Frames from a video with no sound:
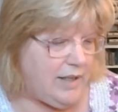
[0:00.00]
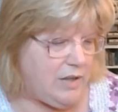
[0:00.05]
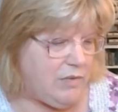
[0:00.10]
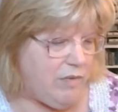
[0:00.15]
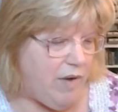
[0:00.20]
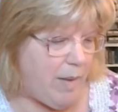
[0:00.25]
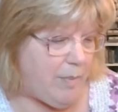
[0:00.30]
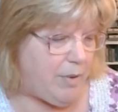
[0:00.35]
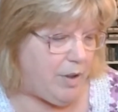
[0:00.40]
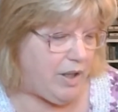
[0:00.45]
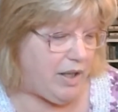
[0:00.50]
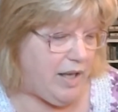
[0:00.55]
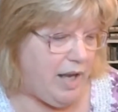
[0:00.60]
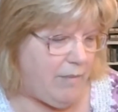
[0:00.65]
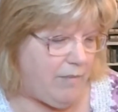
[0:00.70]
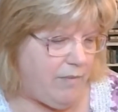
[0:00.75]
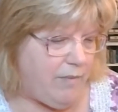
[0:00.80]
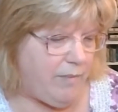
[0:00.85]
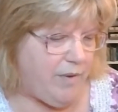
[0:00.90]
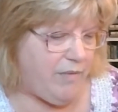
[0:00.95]
fabric
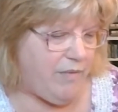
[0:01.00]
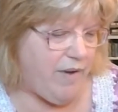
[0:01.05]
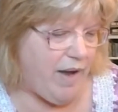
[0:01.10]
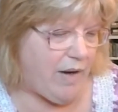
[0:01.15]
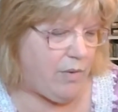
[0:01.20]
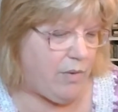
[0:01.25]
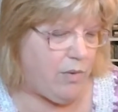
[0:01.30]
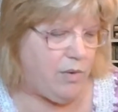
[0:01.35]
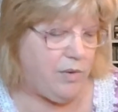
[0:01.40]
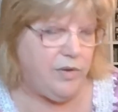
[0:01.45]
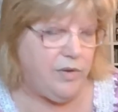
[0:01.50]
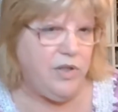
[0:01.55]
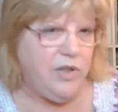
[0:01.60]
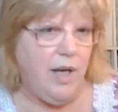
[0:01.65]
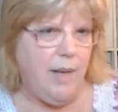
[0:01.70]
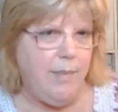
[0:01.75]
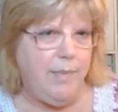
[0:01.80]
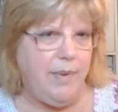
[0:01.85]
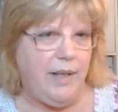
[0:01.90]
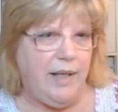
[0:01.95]
came from the Fat Quarter
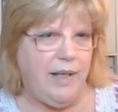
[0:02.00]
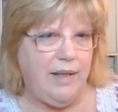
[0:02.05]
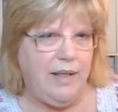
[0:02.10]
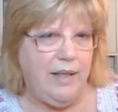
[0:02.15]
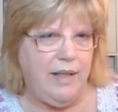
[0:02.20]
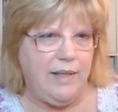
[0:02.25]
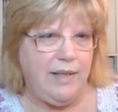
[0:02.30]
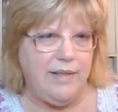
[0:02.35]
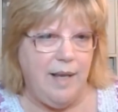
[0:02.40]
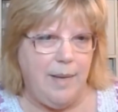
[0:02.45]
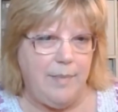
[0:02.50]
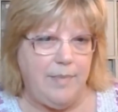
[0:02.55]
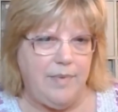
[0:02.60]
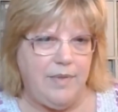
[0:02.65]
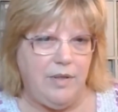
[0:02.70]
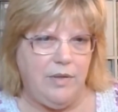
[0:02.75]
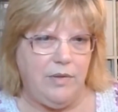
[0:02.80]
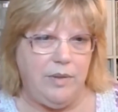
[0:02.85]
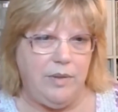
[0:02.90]
Shop and I think it's absolutely